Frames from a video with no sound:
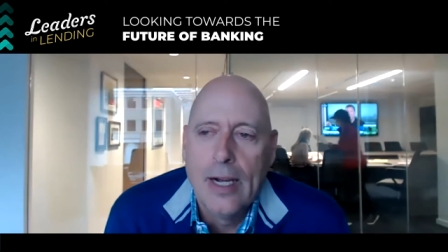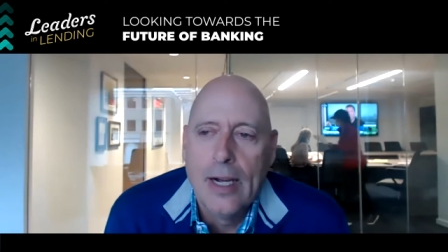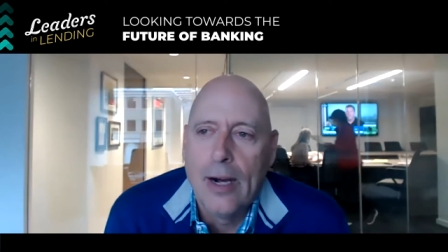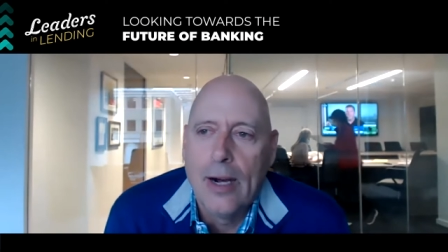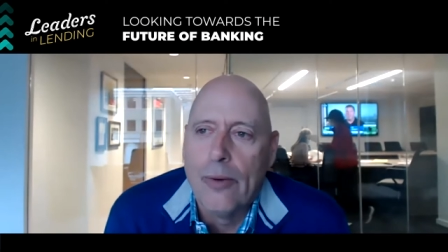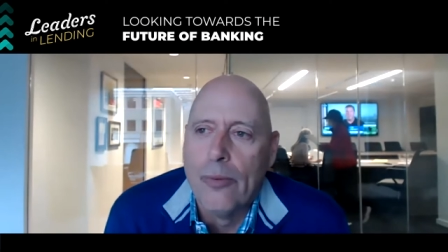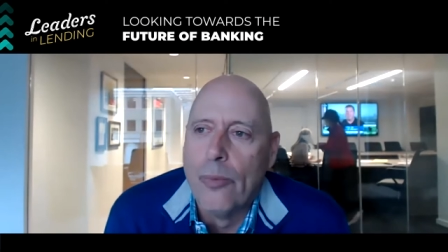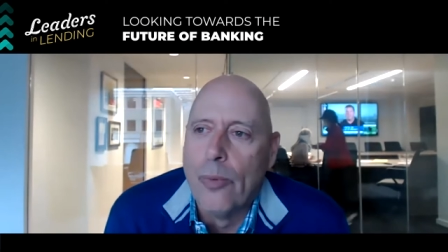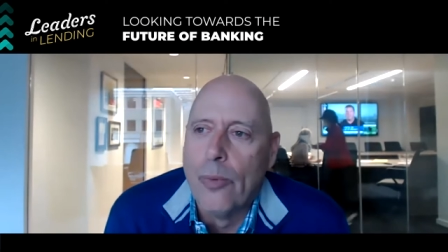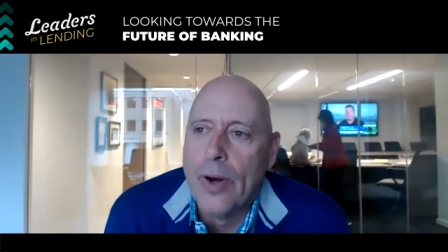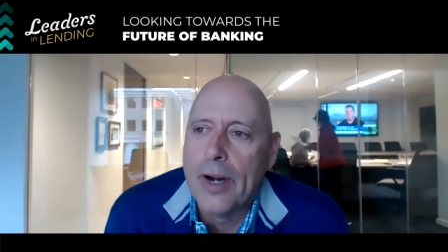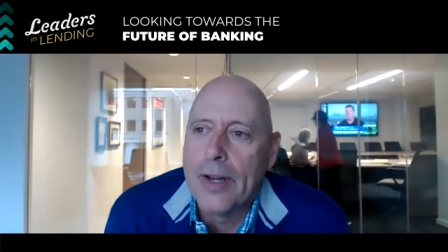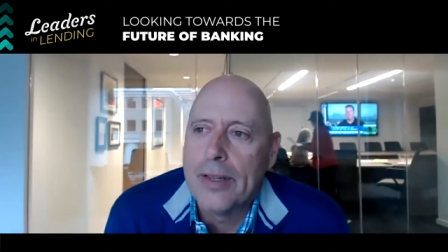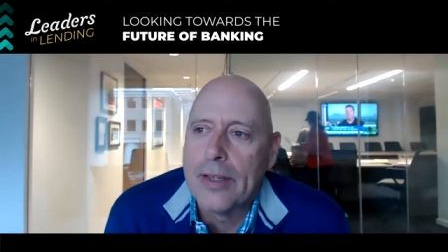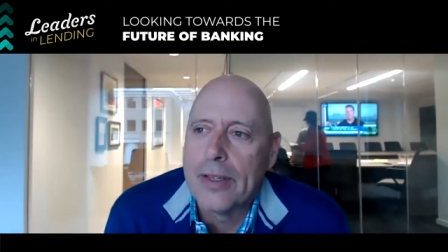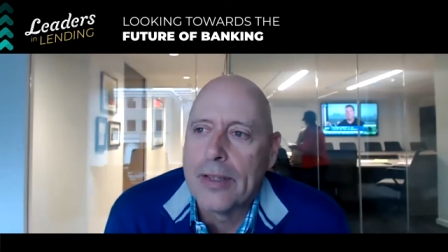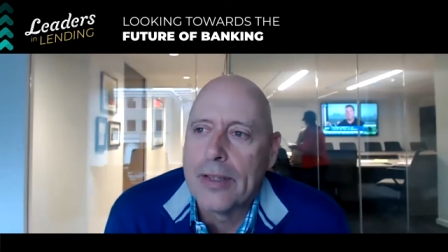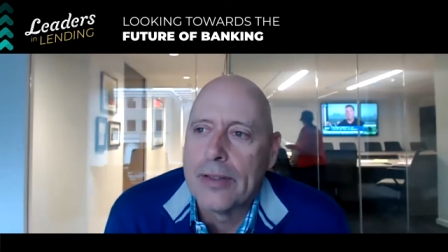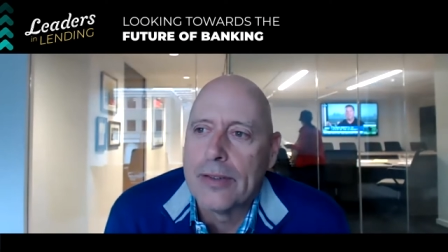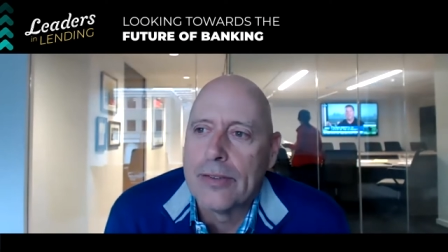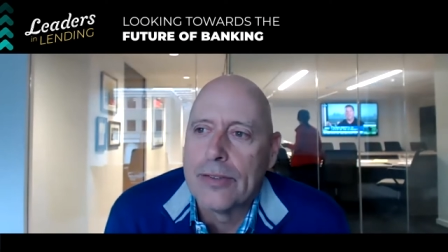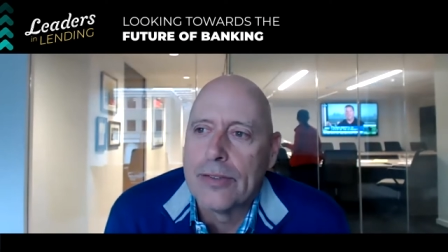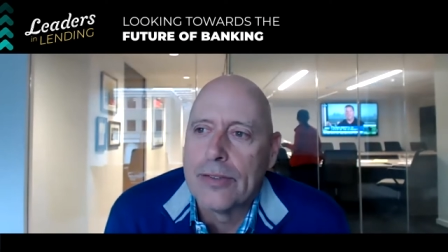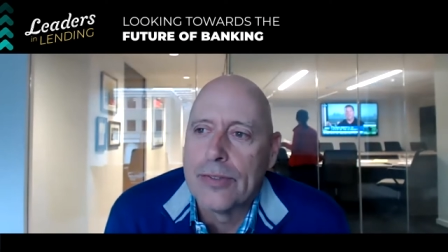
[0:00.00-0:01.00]
Uh, one of
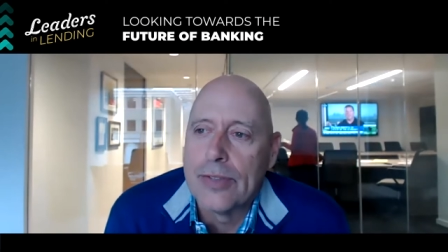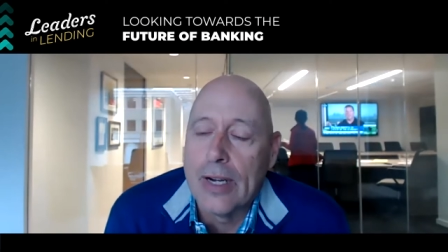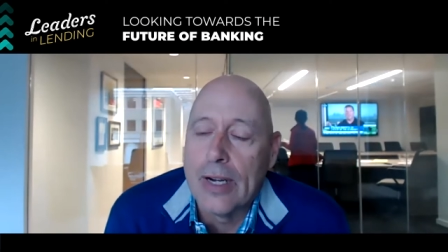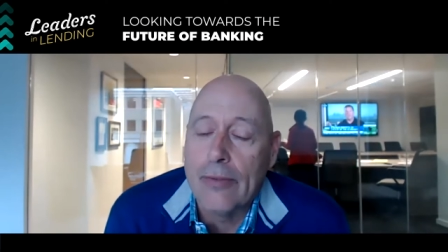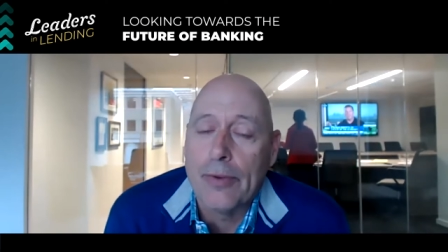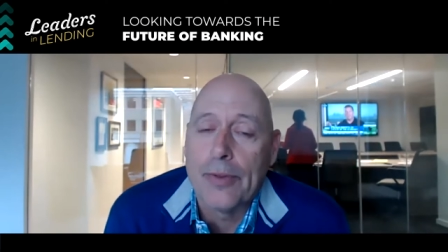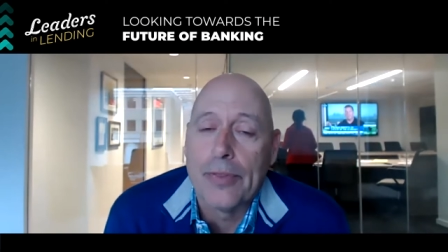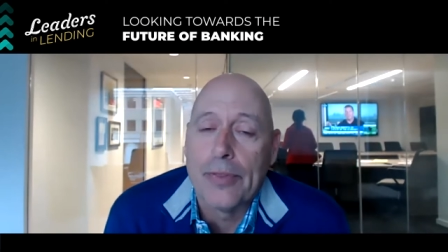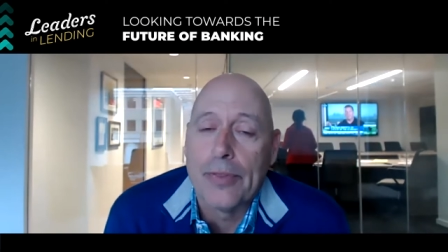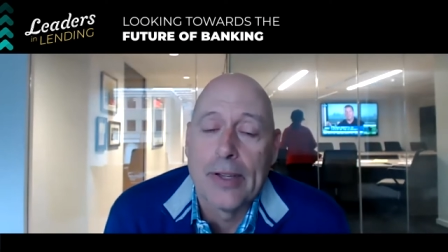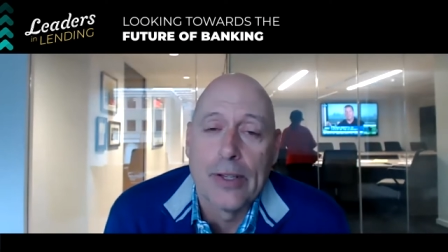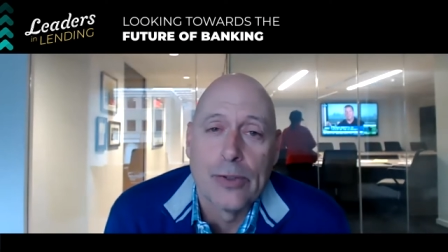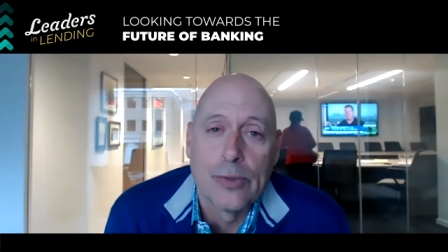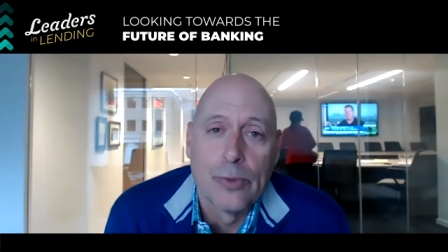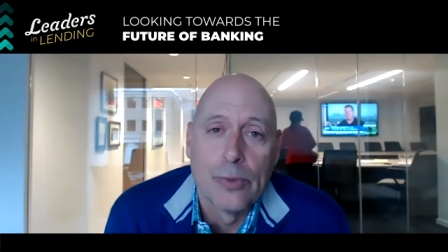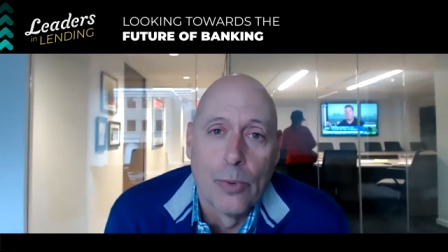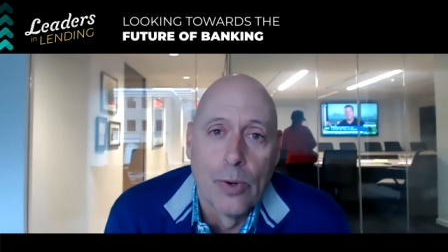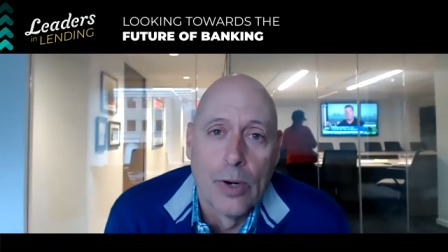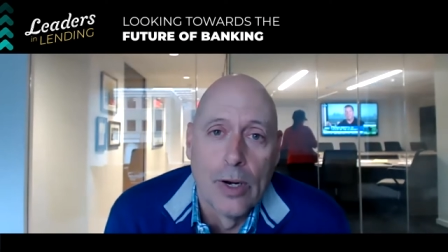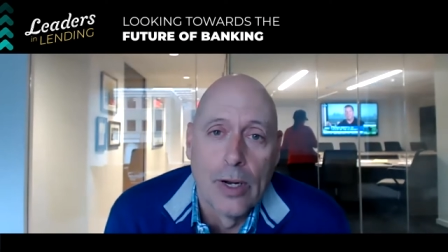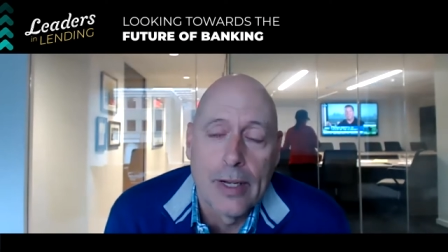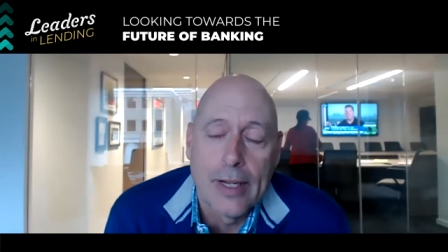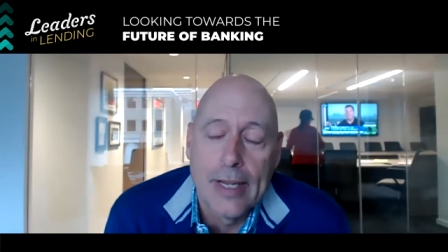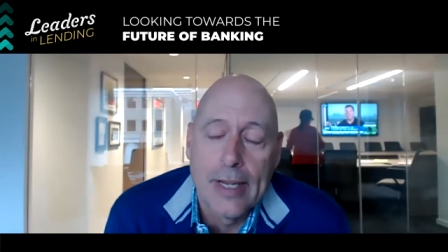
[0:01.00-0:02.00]
the several things
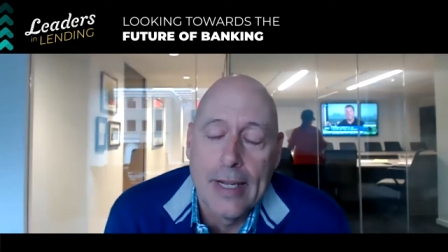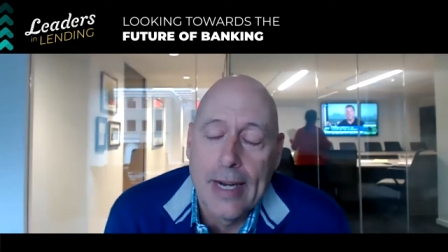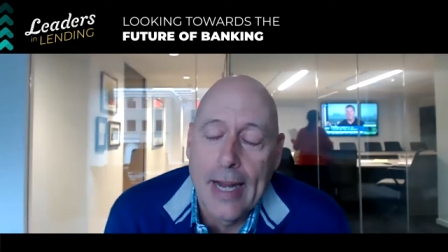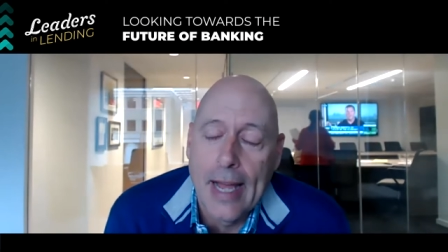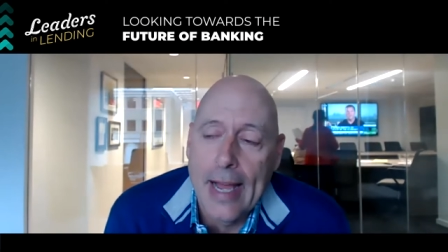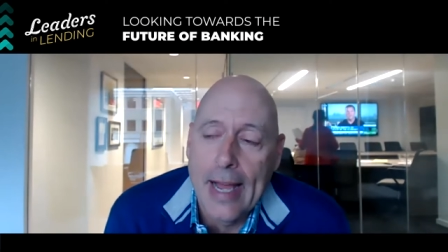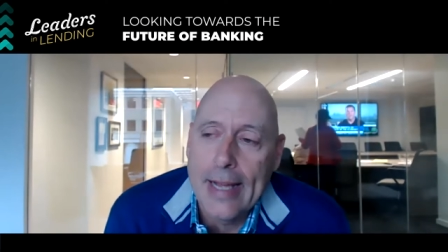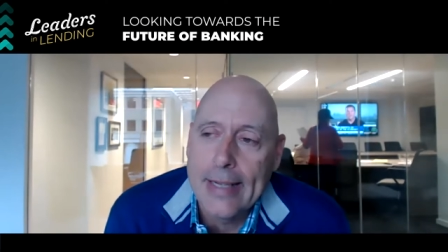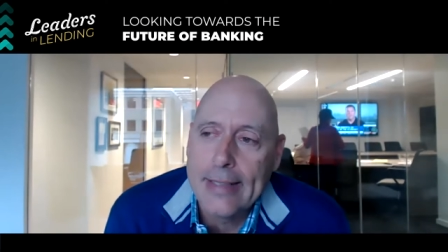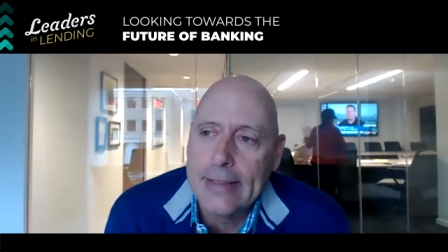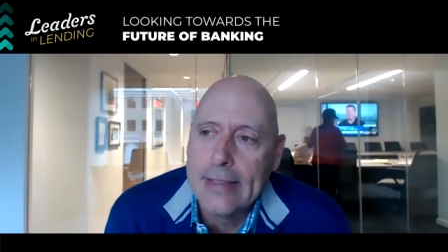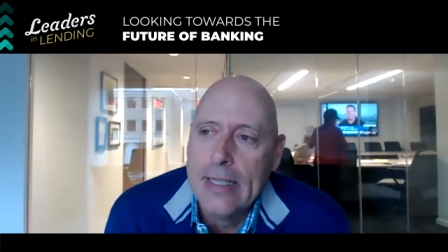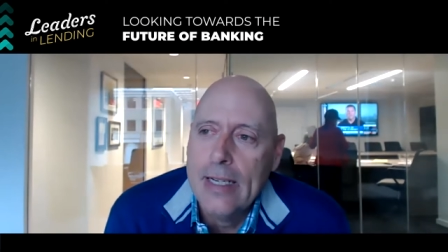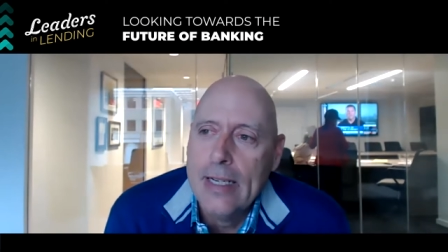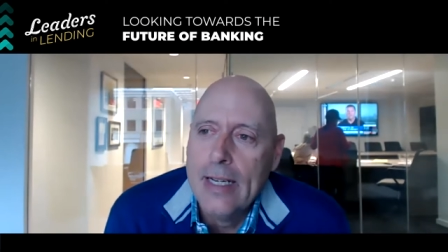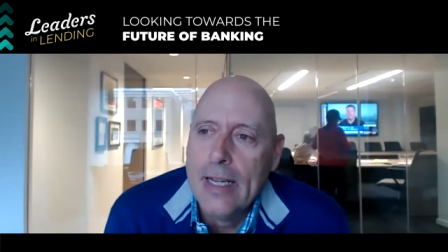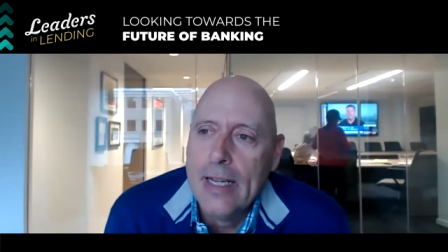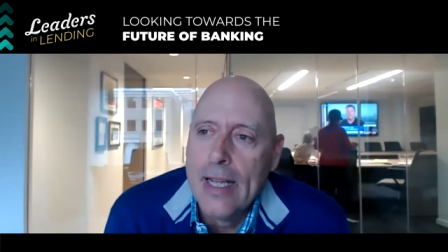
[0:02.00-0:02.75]
we're looking at